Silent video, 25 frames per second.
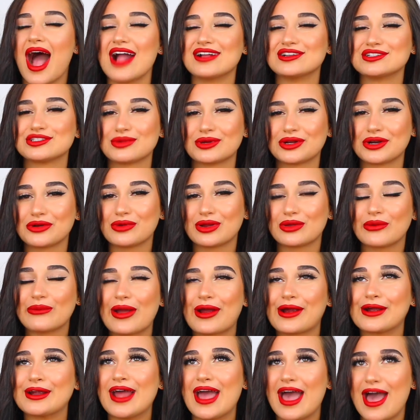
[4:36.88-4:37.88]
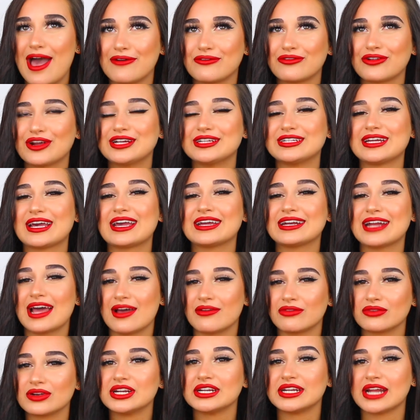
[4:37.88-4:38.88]
I just want to rewear it every day and
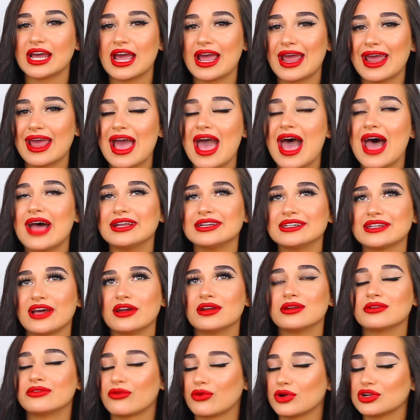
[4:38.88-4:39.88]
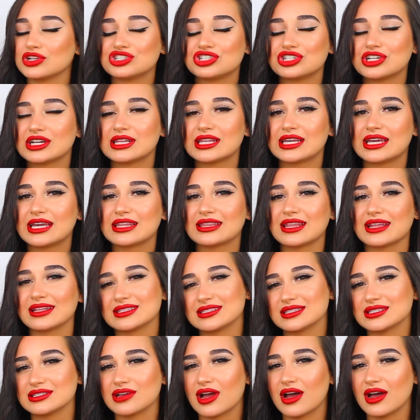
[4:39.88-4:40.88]
every day and unfortunately
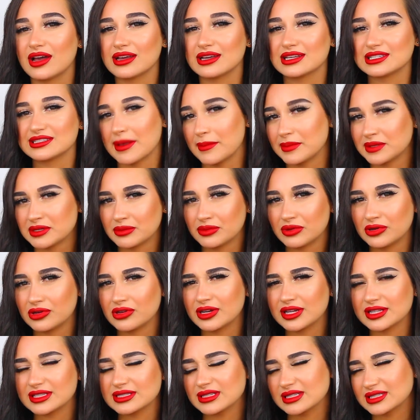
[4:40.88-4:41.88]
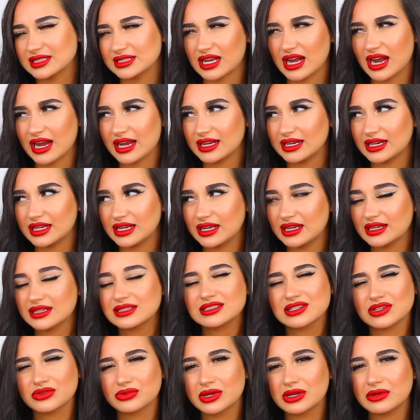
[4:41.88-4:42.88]
that's not acceptable in society
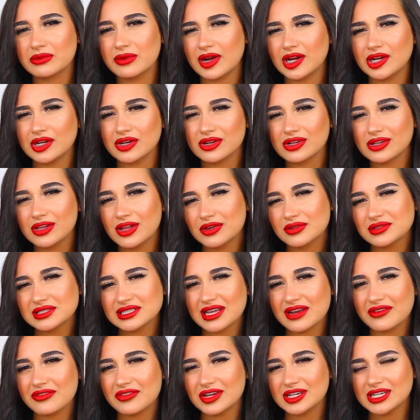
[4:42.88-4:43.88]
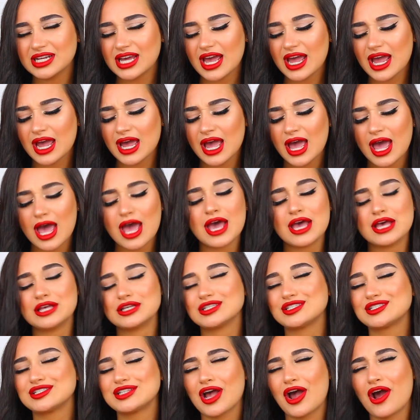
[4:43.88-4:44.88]
to rewear your clothes every day.
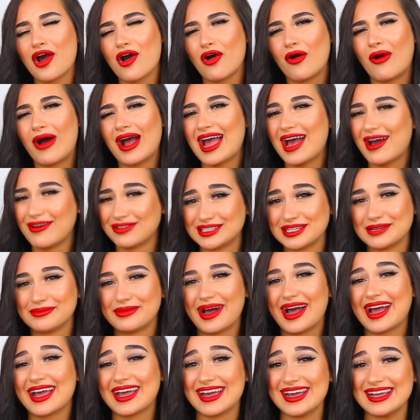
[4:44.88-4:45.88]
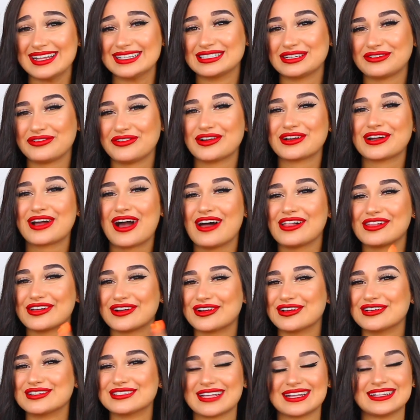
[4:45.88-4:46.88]
So I have to buy it in different
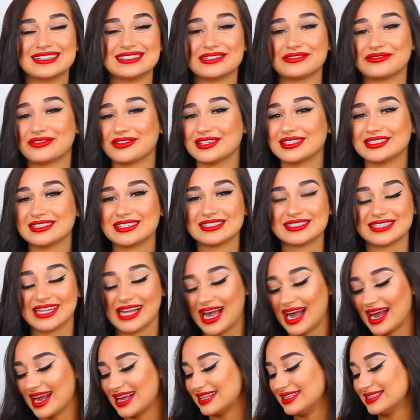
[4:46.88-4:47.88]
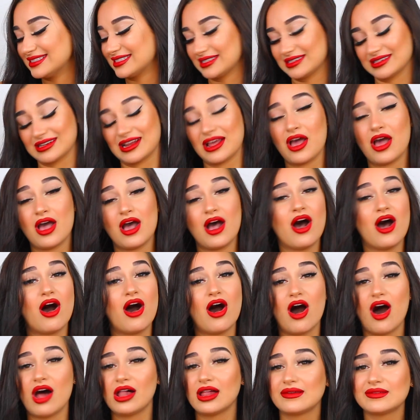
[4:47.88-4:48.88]
colors and different designs and
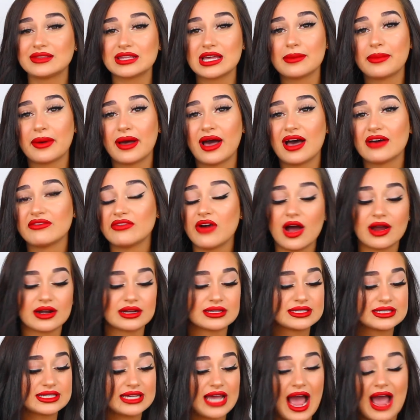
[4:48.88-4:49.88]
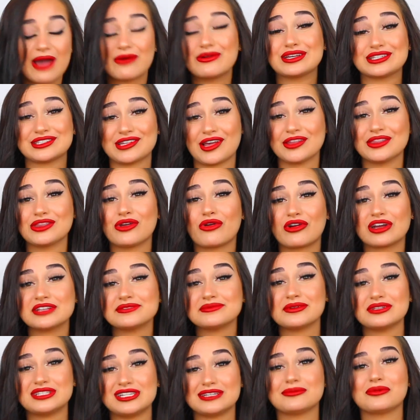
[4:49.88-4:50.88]
all of the above. Honestly, I was on Laura's
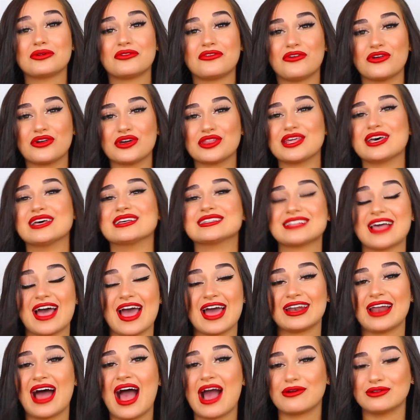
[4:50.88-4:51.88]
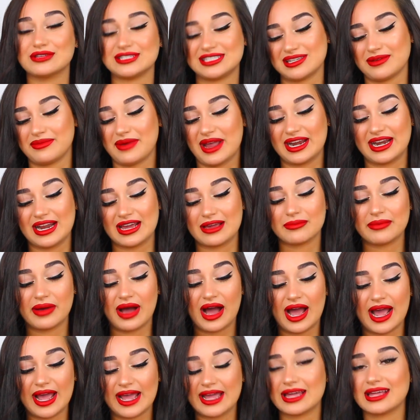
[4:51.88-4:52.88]
Boutique before this and I was debating
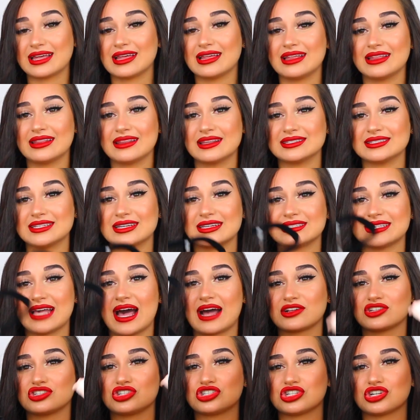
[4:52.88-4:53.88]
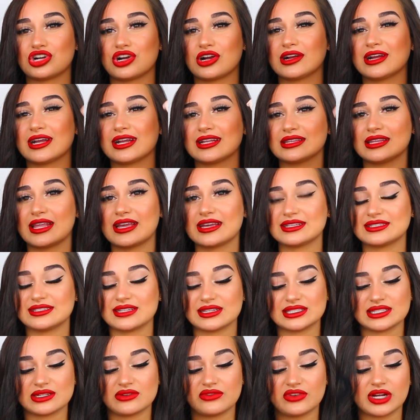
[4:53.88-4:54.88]
buying this exact shirt in like
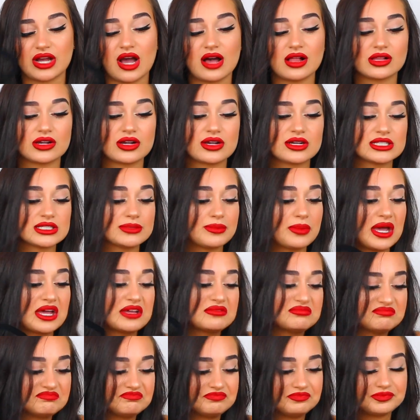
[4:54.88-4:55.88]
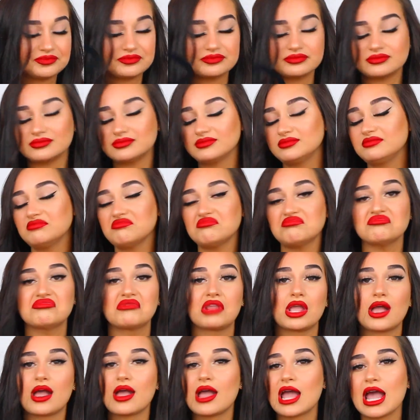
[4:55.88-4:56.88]
six different colors, but
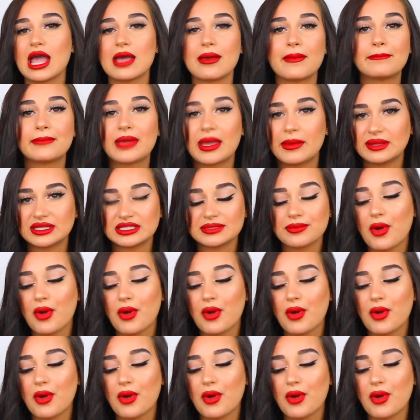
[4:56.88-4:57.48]
maybe